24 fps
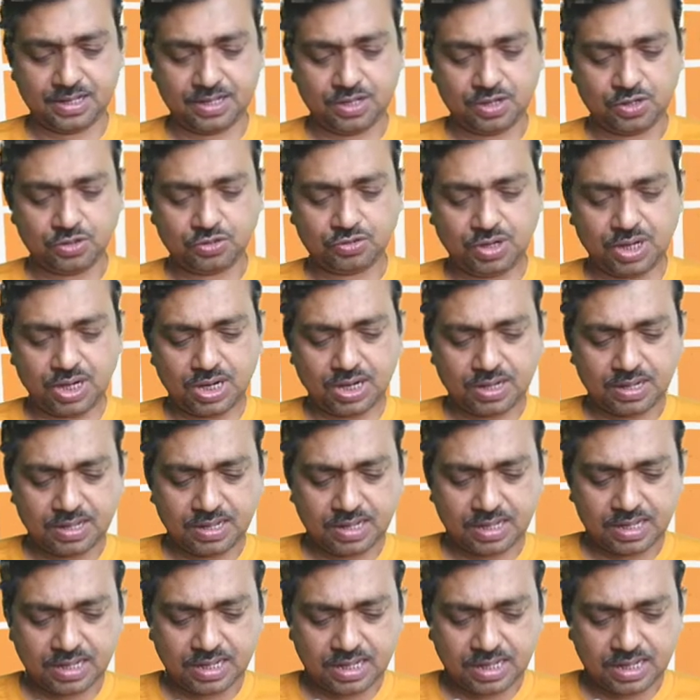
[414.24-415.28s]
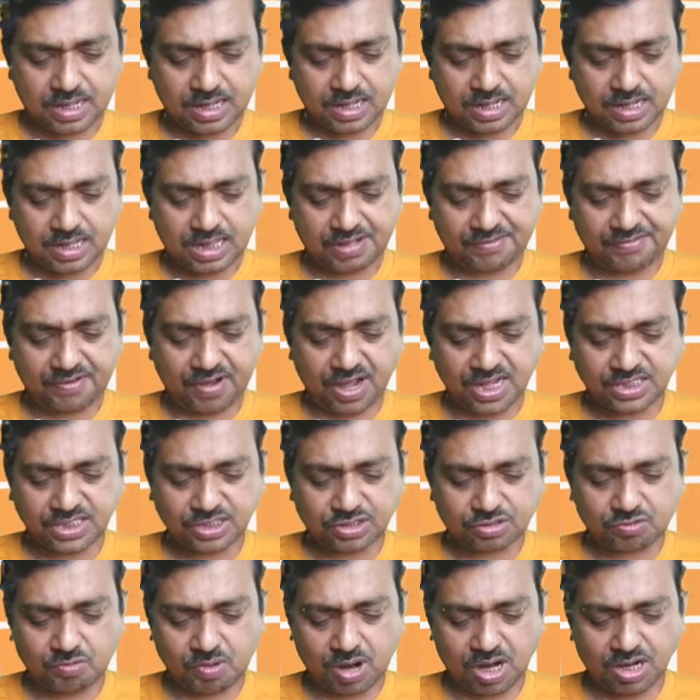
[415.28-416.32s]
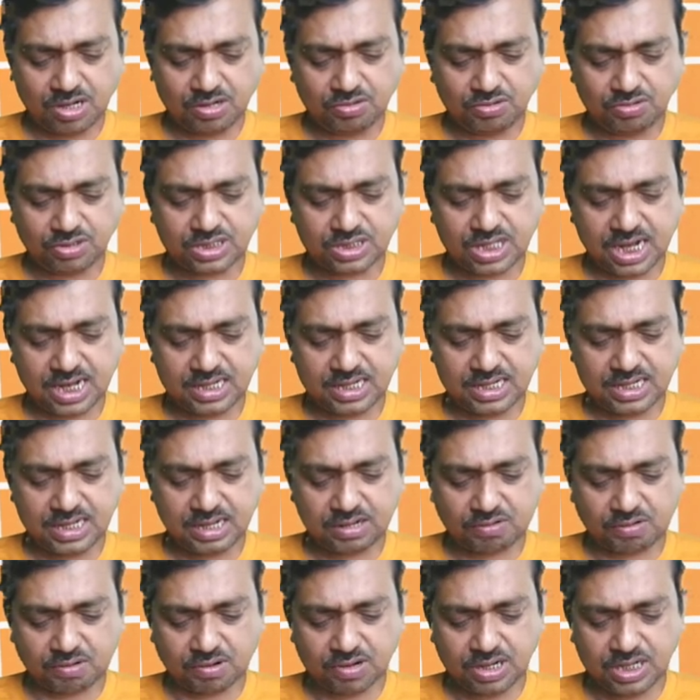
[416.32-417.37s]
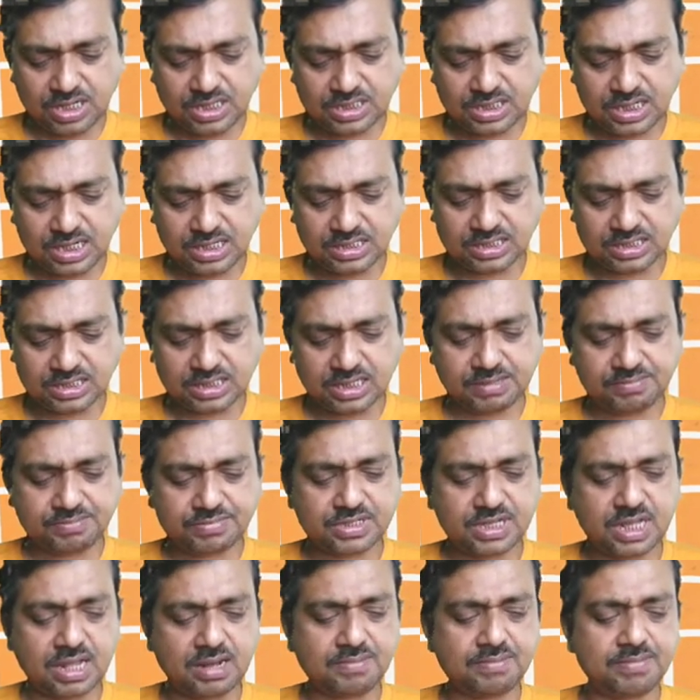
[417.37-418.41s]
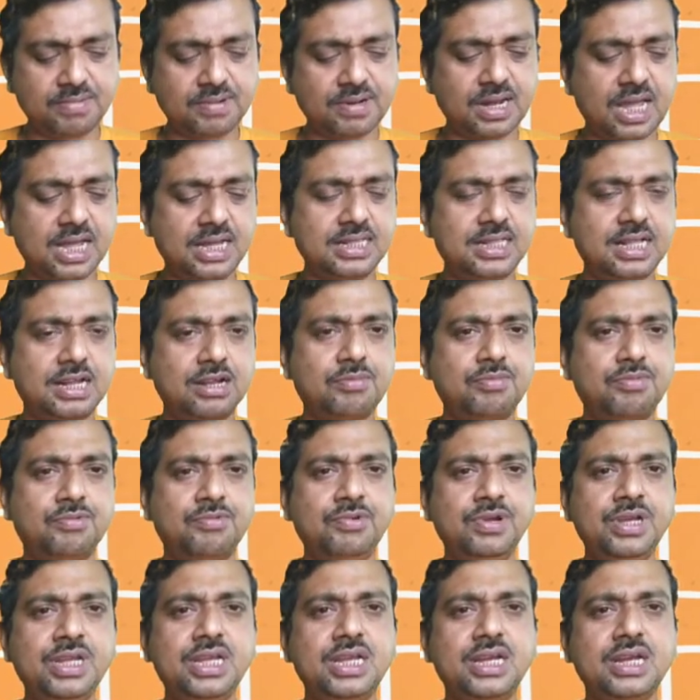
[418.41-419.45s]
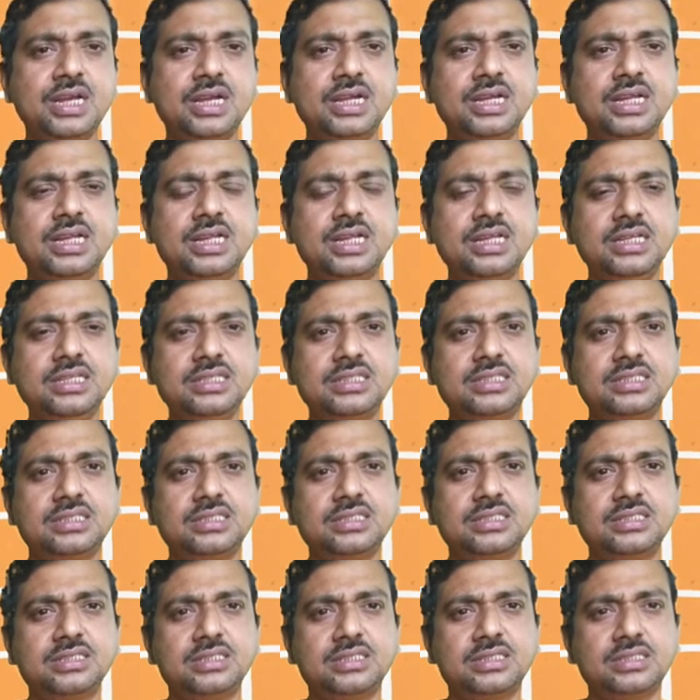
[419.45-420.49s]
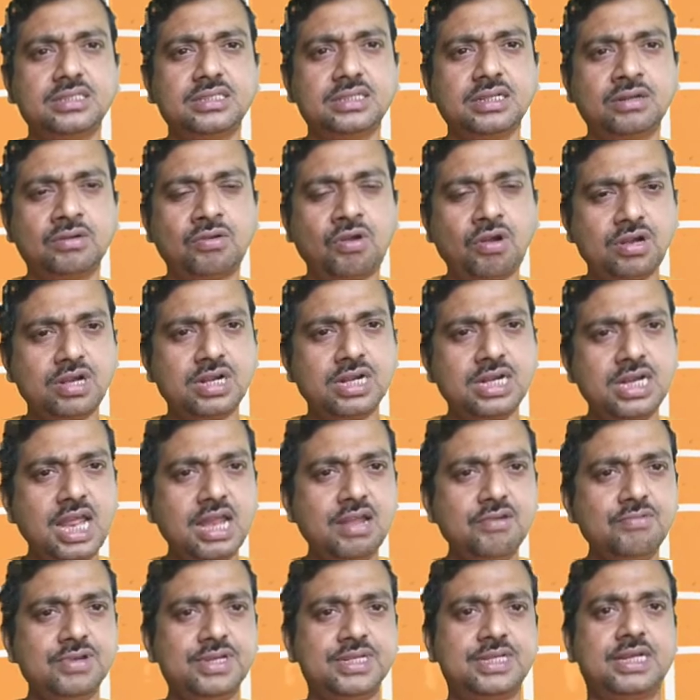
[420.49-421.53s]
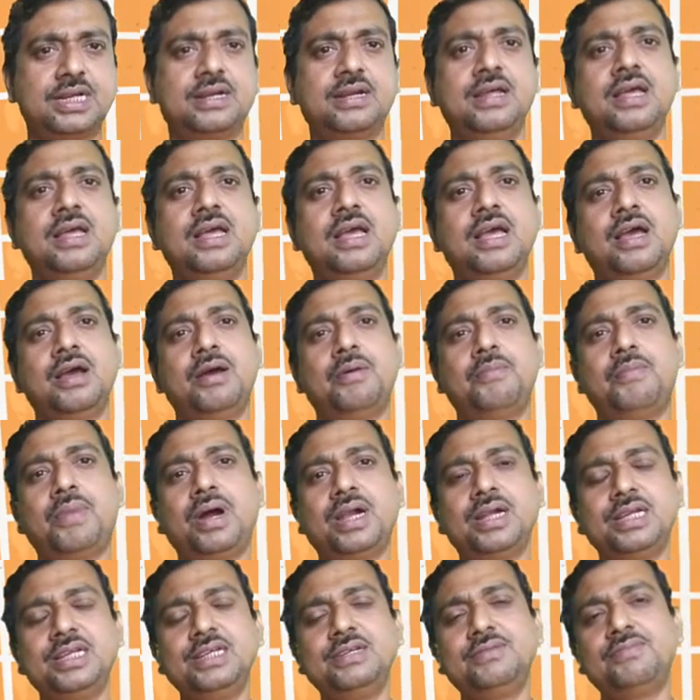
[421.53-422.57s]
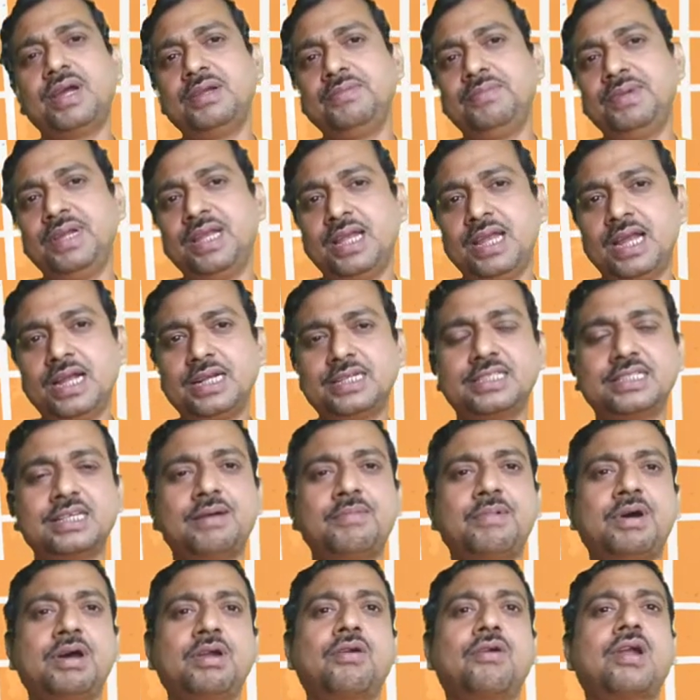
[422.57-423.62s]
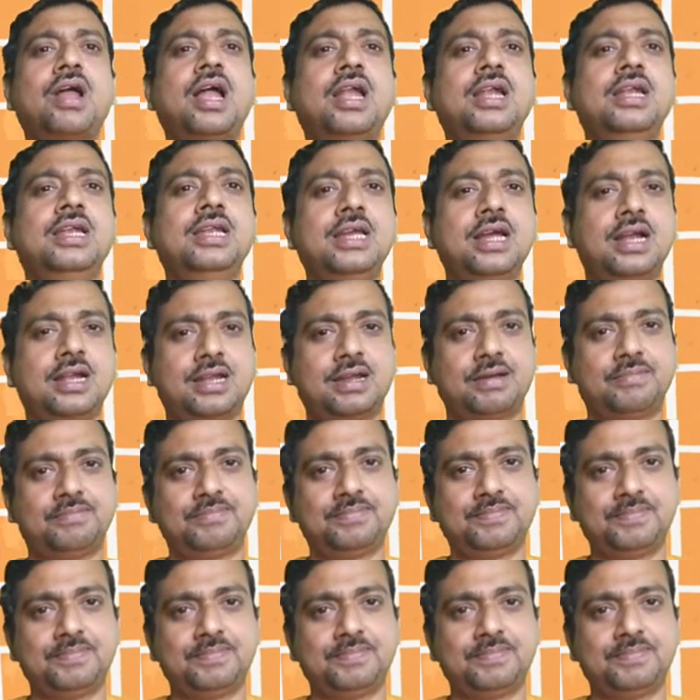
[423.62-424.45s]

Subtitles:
So the first quantos that he conditions himself like that of winter is not real winter, but it might be late summer or early autumn.